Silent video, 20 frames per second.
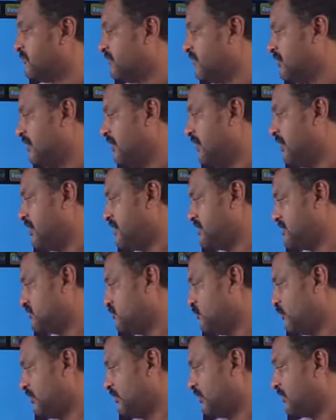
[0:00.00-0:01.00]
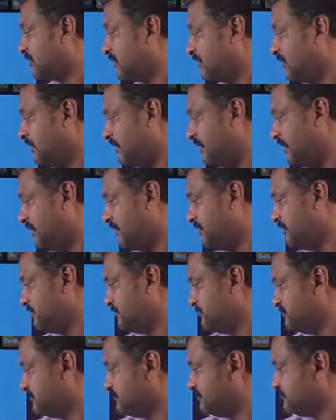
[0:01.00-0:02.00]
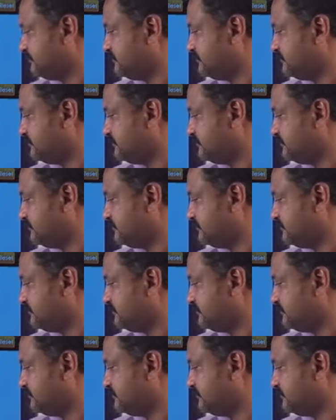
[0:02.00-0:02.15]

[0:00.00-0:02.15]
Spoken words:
The last one, clean,